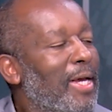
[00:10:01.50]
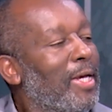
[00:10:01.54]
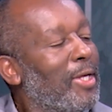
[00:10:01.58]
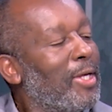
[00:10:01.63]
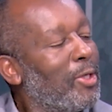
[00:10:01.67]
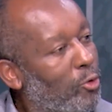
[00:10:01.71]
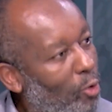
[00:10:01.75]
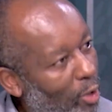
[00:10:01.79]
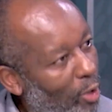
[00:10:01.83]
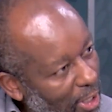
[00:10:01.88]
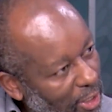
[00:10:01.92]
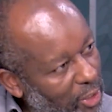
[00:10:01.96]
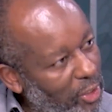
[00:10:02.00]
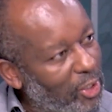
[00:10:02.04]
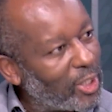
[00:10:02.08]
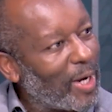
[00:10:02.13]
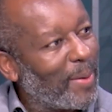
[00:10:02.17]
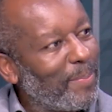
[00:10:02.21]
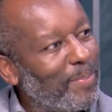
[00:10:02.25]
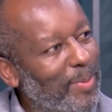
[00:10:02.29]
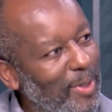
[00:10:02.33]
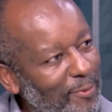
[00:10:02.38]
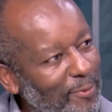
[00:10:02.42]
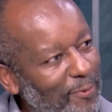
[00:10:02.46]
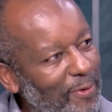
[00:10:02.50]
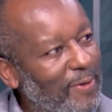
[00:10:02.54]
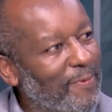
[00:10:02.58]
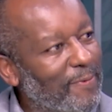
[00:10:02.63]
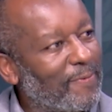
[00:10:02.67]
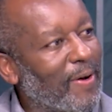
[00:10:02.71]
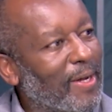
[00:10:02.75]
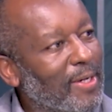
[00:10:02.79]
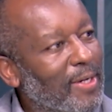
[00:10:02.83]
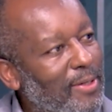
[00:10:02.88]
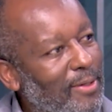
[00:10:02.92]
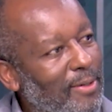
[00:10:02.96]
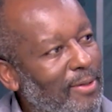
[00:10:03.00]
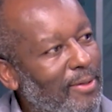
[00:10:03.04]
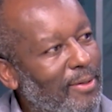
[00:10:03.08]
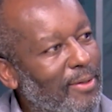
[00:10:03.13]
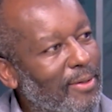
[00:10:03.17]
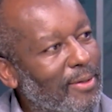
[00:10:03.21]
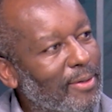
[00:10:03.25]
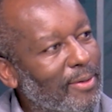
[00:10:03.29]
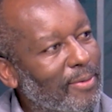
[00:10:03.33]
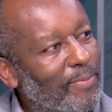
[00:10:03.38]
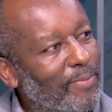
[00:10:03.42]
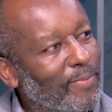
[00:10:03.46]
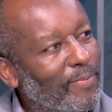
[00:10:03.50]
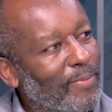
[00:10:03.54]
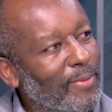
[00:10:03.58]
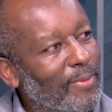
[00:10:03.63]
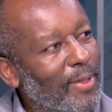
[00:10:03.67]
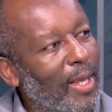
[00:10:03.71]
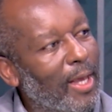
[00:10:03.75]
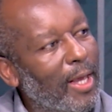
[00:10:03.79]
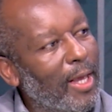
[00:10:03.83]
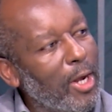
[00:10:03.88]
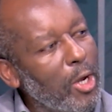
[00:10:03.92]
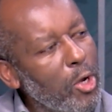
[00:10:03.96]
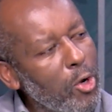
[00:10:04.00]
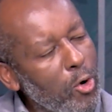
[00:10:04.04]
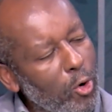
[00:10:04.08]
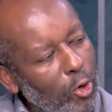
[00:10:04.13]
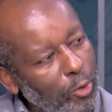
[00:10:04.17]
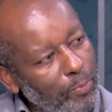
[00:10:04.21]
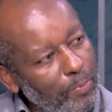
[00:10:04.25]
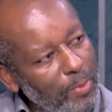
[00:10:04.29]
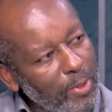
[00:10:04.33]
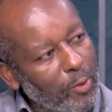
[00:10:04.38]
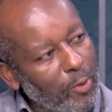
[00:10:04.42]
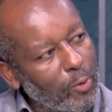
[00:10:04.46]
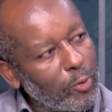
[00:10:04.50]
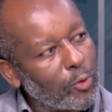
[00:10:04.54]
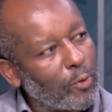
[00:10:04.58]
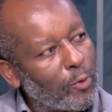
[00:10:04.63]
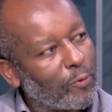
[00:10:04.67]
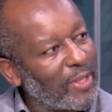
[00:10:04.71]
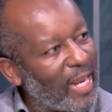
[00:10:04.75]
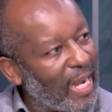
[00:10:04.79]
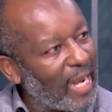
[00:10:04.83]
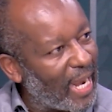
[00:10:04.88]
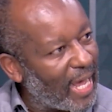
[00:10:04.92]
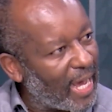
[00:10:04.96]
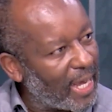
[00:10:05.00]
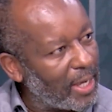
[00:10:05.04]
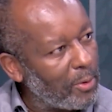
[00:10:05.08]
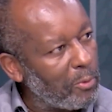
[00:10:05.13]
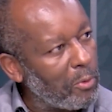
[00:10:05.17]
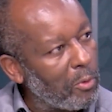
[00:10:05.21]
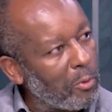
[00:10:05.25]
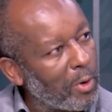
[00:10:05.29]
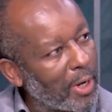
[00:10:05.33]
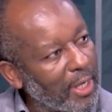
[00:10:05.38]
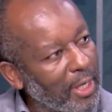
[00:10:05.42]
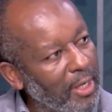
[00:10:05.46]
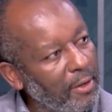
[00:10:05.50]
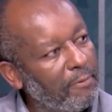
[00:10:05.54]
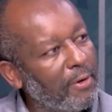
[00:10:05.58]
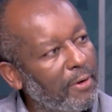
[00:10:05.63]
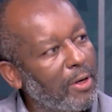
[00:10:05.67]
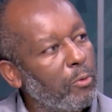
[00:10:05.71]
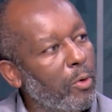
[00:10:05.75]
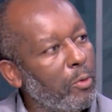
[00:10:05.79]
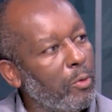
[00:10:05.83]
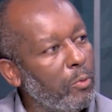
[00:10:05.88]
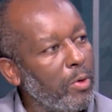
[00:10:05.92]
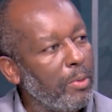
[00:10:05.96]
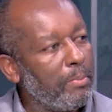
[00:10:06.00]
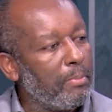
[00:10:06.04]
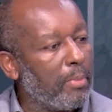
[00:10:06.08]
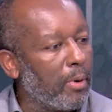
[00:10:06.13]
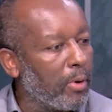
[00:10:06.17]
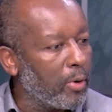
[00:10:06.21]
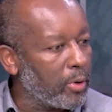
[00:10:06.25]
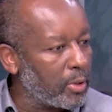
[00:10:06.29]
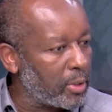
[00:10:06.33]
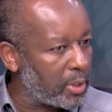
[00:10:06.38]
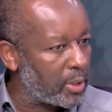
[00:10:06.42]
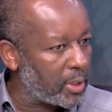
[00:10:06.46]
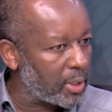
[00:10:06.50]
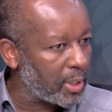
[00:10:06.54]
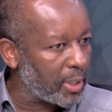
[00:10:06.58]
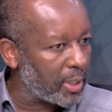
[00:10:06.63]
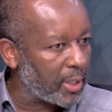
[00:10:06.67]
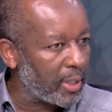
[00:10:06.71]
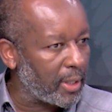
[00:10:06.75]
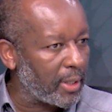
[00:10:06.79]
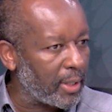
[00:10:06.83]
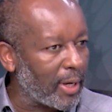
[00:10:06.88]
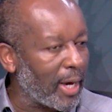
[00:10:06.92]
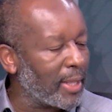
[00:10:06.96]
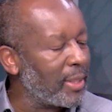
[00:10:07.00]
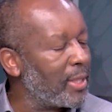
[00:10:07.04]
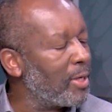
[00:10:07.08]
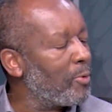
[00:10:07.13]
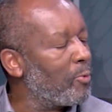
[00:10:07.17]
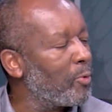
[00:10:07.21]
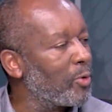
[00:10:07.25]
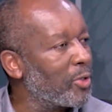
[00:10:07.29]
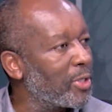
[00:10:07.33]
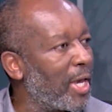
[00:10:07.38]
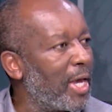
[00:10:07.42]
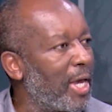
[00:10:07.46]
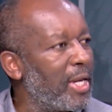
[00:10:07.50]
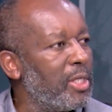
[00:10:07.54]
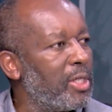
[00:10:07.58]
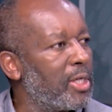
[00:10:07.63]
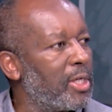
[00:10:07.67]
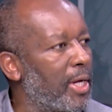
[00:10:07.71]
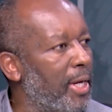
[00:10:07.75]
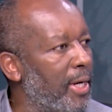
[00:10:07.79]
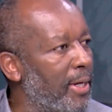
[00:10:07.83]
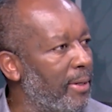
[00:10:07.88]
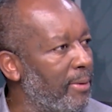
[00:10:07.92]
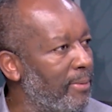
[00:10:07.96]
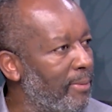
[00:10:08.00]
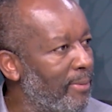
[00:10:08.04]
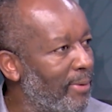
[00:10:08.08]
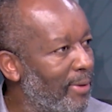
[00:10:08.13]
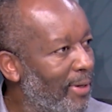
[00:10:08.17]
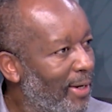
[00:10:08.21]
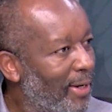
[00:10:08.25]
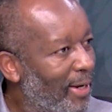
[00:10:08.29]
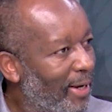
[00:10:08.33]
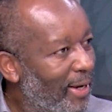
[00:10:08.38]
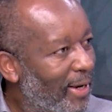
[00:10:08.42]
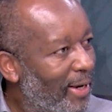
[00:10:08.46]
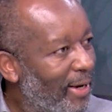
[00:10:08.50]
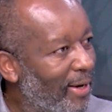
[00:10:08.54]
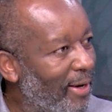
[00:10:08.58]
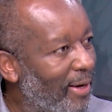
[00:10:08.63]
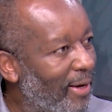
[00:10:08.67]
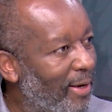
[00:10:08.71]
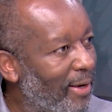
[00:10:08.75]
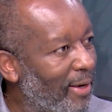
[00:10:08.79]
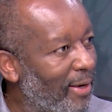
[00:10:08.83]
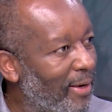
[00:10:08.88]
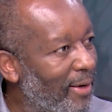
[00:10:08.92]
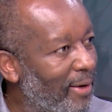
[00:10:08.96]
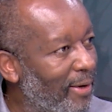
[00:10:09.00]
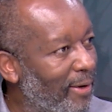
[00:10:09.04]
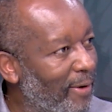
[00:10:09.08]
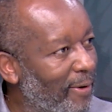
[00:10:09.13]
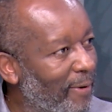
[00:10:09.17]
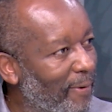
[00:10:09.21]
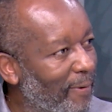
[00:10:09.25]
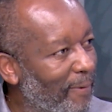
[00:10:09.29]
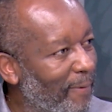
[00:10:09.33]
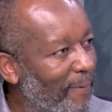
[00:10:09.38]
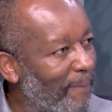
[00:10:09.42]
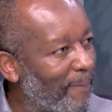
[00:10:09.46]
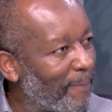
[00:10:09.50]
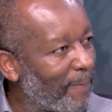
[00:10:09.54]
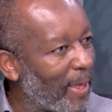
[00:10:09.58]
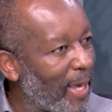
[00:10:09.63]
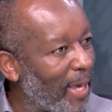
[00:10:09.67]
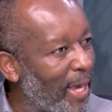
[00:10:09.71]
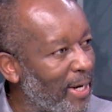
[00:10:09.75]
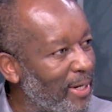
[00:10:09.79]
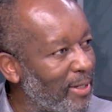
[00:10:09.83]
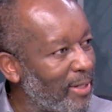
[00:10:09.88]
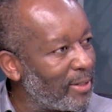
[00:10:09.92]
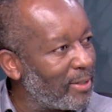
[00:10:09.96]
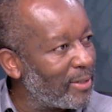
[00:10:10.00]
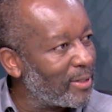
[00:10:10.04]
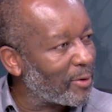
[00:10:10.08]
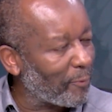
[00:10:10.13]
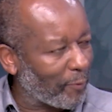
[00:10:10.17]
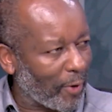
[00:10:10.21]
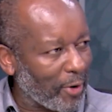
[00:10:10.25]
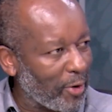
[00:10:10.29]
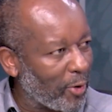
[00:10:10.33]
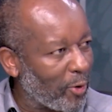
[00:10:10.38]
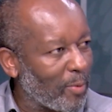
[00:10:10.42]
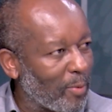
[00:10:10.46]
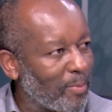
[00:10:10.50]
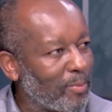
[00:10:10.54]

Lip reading: So let's jump in feet fast. not because of the lie we were given when we bought, I think it was Kengen and Safaricom.